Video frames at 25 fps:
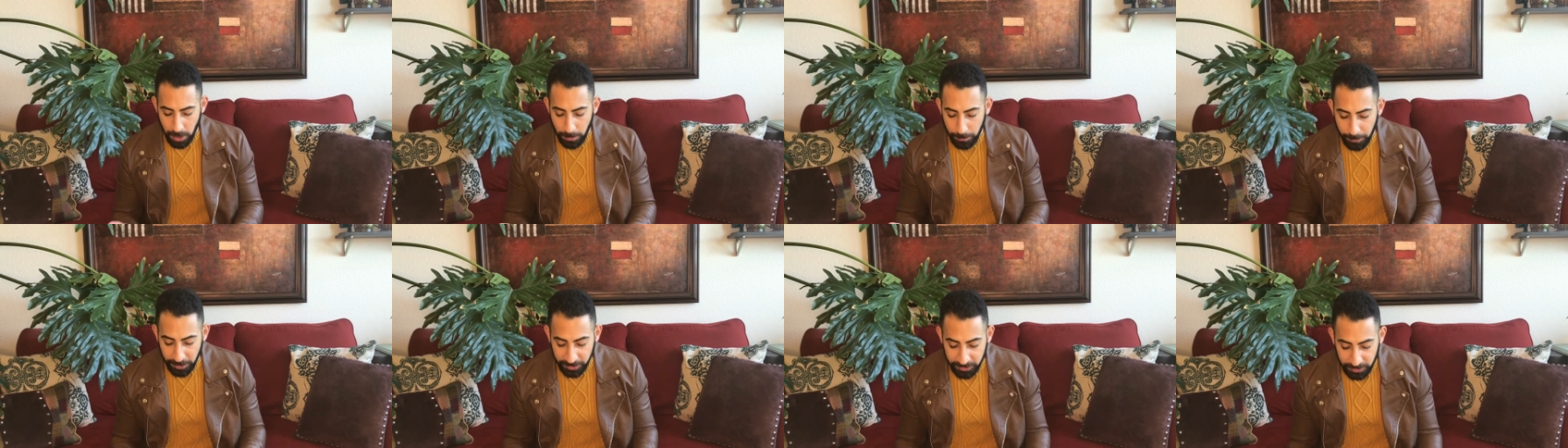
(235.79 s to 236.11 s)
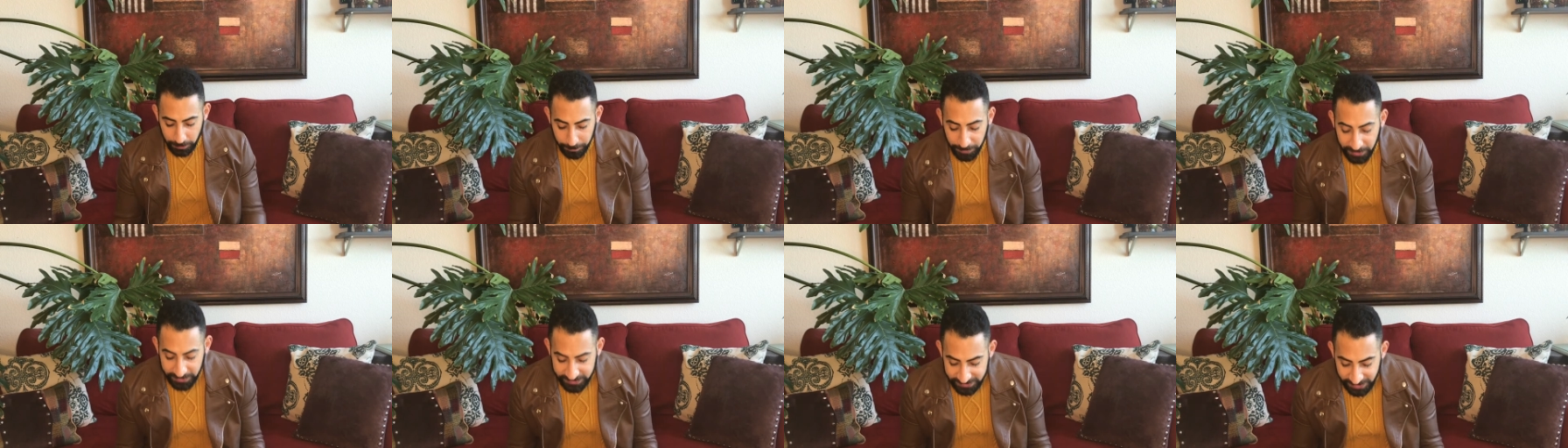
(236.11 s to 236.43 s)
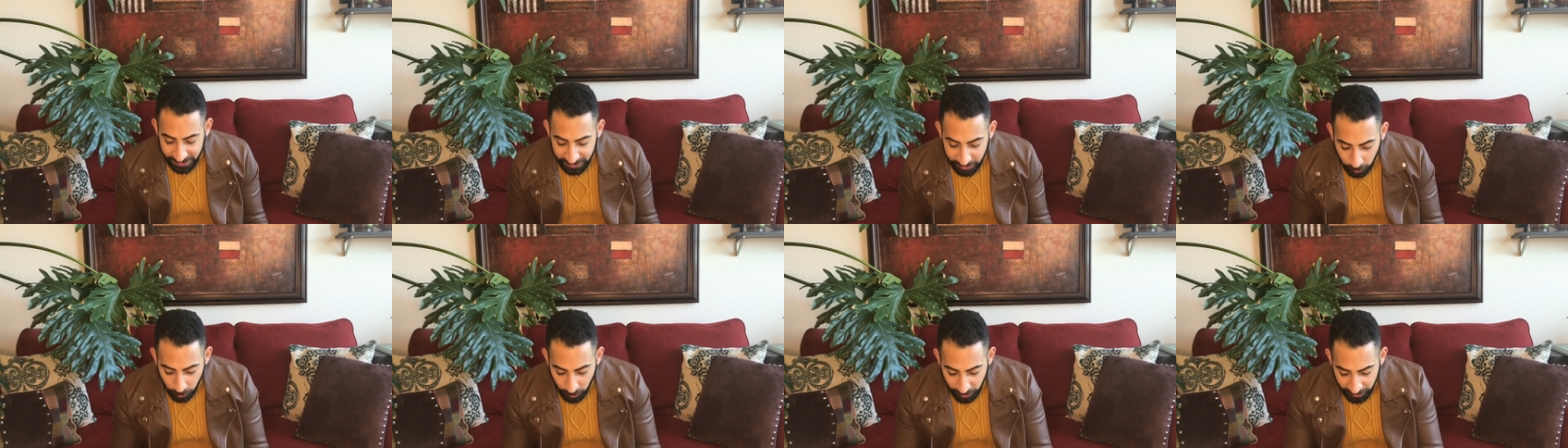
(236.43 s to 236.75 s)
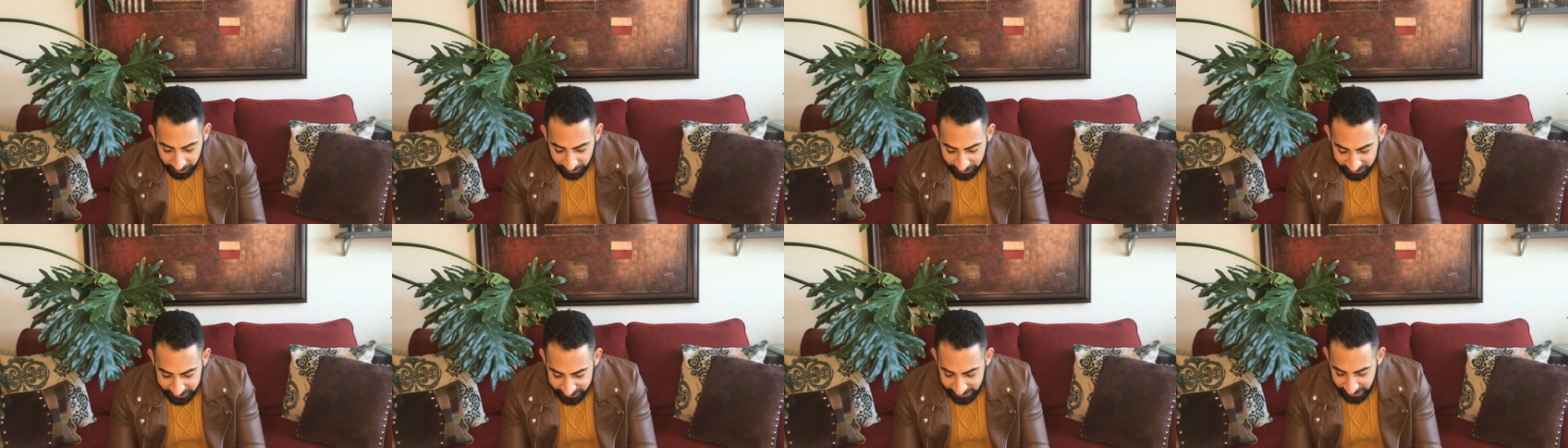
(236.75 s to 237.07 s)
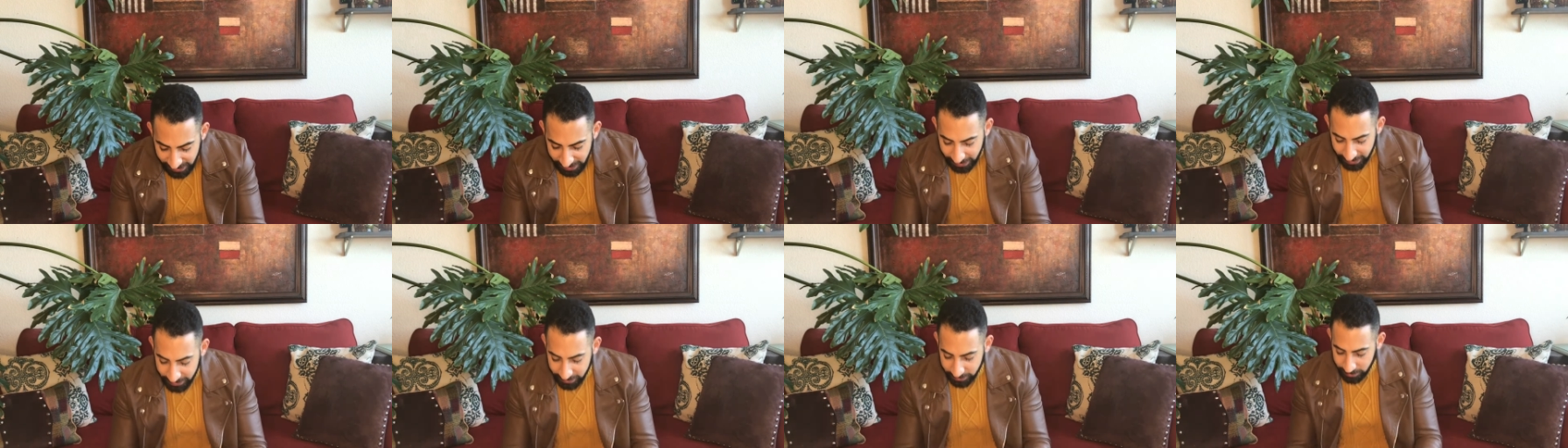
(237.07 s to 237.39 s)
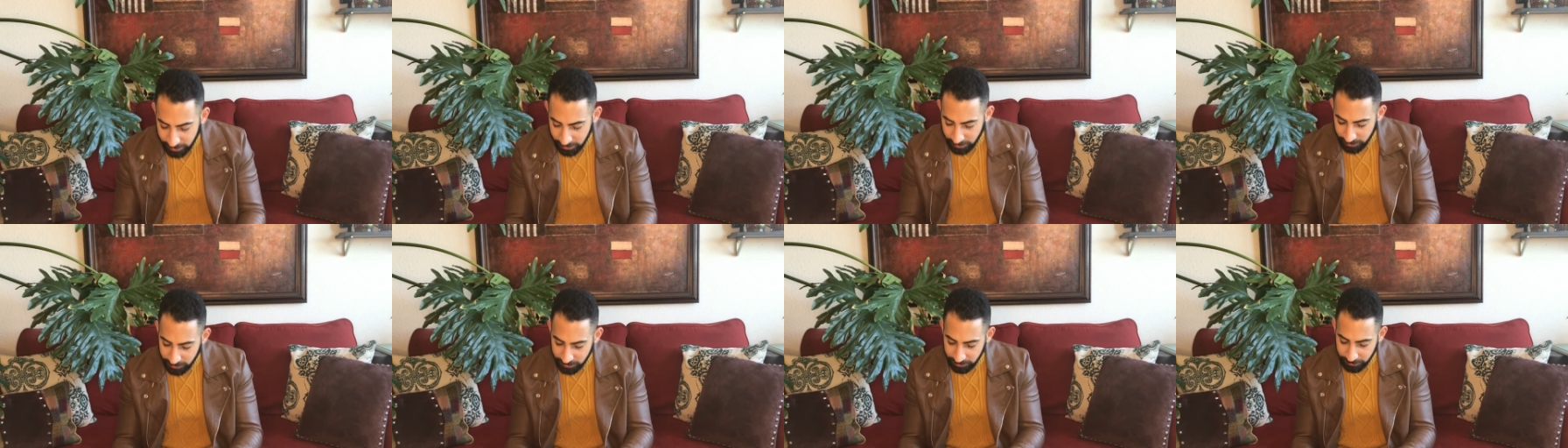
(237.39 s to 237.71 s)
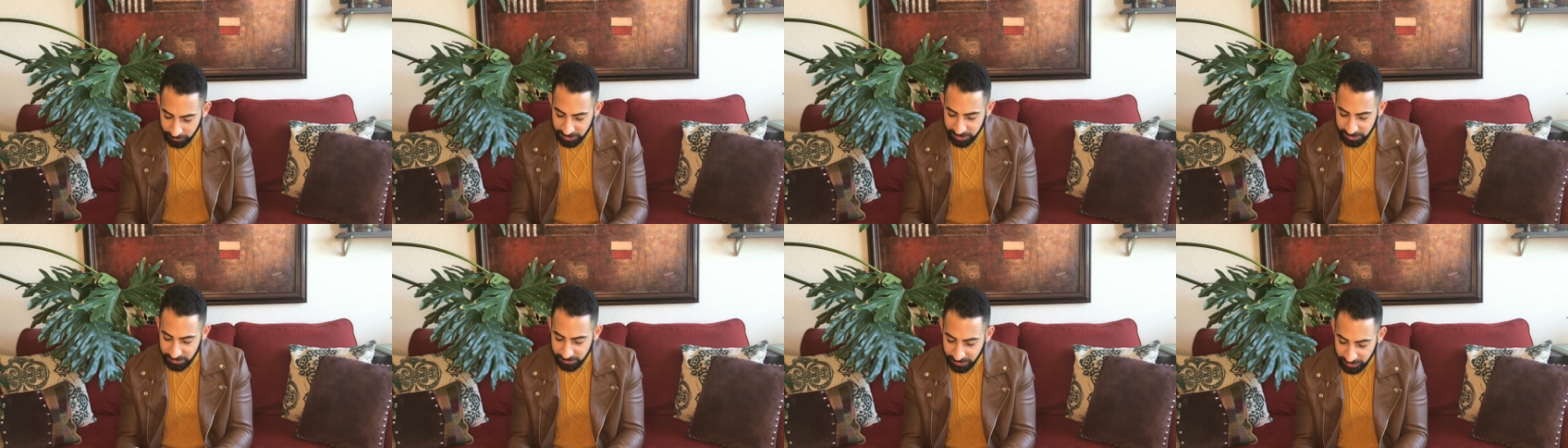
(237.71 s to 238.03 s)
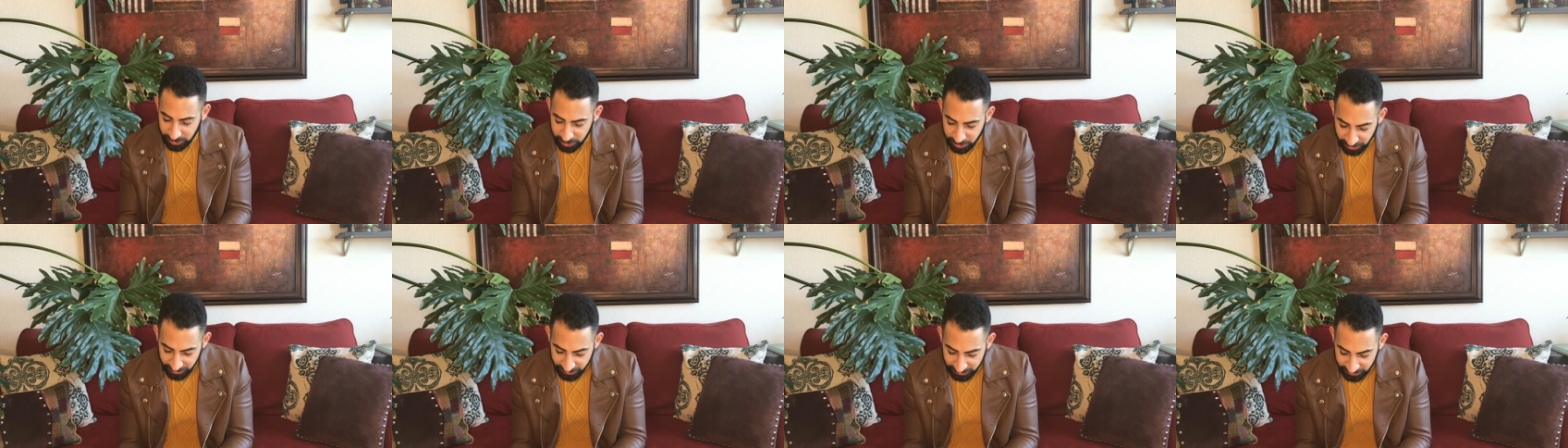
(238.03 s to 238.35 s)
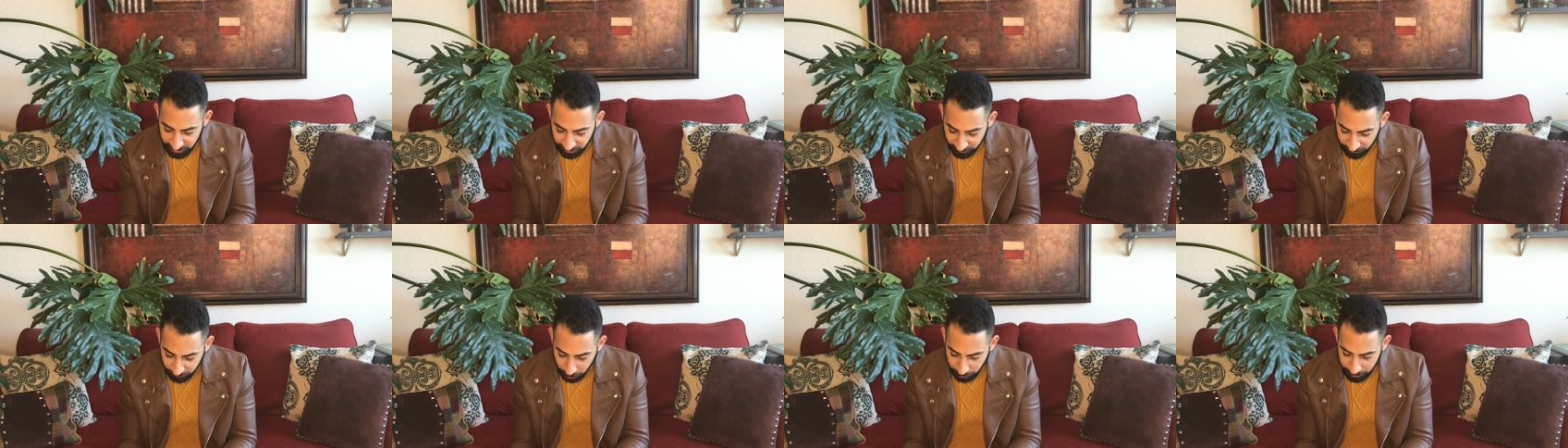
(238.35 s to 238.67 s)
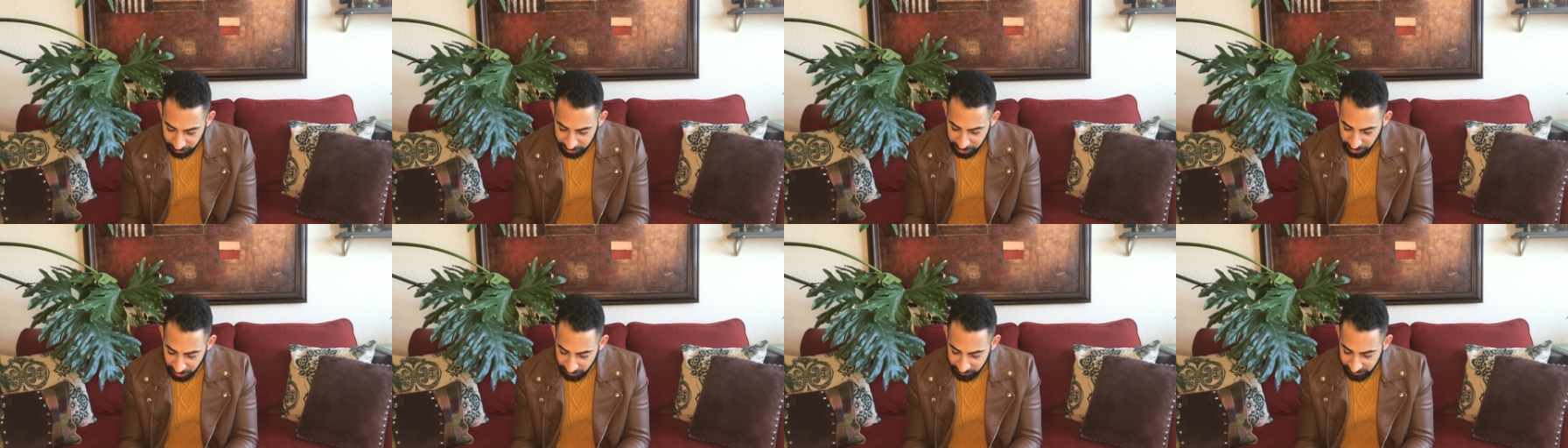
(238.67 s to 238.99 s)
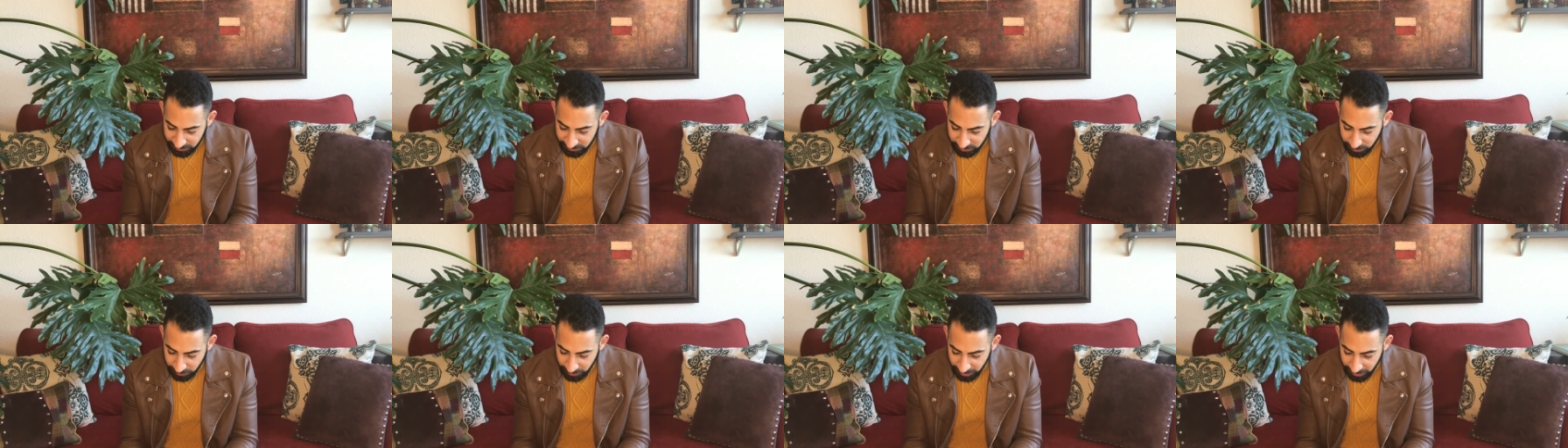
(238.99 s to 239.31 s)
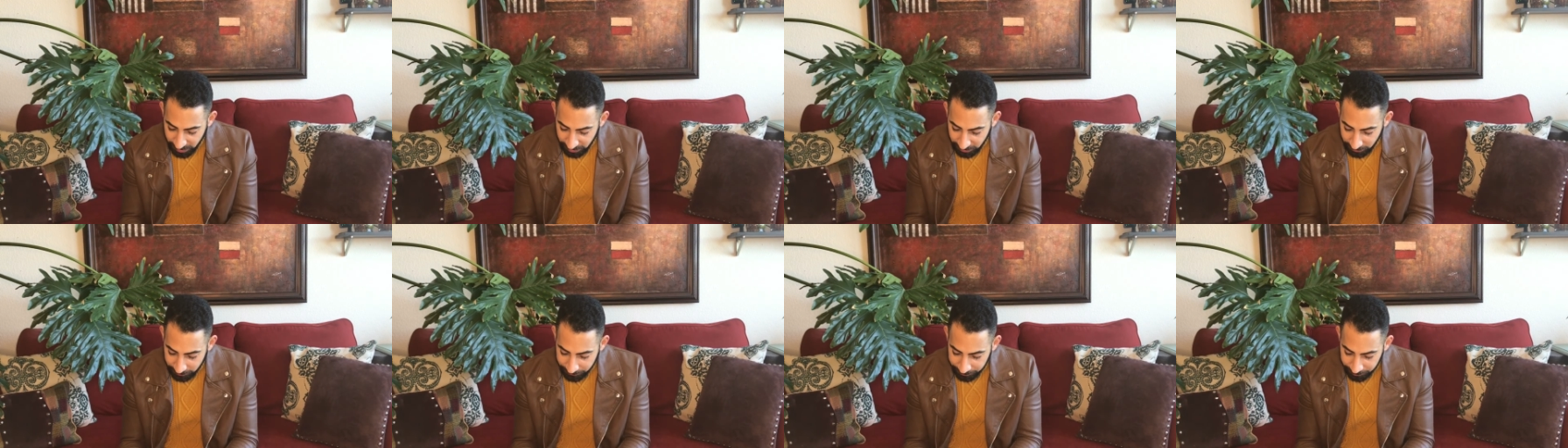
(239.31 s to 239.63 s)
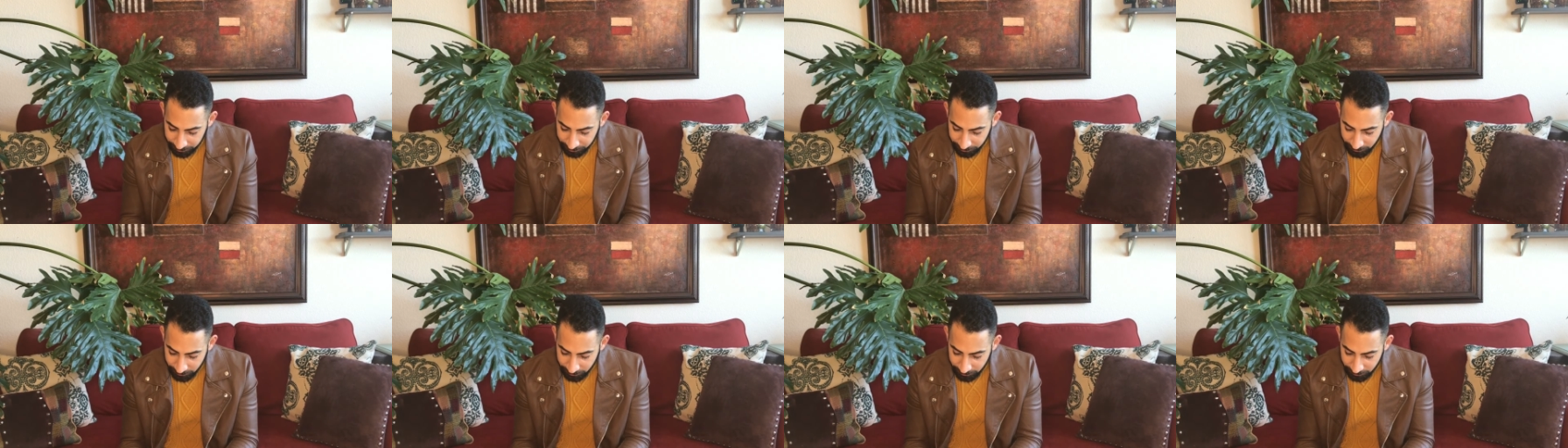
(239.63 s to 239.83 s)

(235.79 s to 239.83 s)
but the big takeaway is that, let me just make sure I get the verbiage on this right.